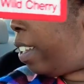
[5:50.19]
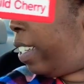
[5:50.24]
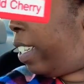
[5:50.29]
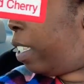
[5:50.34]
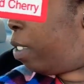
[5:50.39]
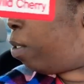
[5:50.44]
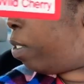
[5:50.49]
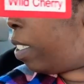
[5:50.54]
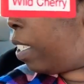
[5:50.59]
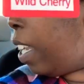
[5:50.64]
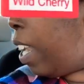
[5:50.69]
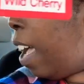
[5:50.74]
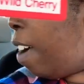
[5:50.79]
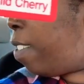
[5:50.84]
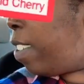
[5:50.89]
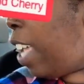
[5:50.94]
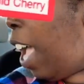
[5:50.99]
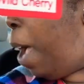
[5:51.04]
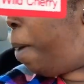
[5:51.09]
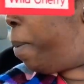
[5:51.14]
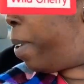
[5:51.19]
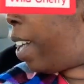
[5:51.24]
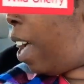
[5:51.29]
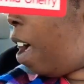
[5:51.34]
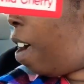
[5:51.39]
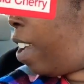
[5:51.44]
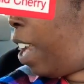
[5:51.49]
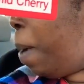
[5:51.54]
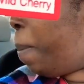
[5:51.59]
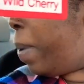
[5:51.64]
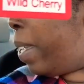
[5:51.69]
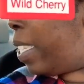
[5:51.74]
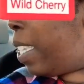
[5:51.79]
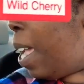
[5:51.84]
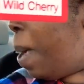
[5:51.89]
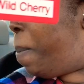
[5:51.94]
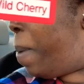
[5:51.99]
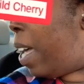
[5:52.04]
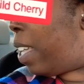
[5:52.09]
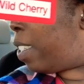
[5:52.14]
This was a long time ago. Let me
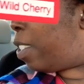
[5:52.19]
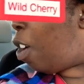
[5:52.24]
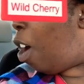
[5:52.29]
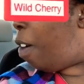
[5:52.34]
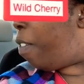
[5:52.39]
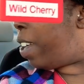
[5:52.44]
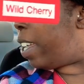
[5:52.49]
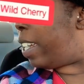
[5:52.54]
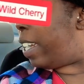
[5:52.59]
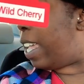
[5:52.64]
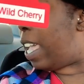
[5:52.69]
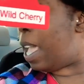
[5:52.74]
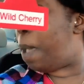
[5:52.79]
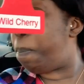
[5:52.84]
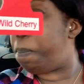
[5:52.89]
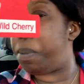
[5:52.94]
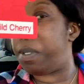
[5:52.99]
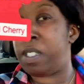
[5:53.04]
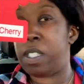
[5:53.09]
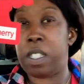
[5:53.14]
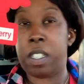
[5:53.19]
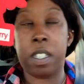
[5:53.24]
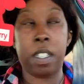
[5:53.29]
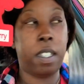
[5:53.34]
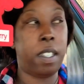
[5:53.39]
tell my story, lips.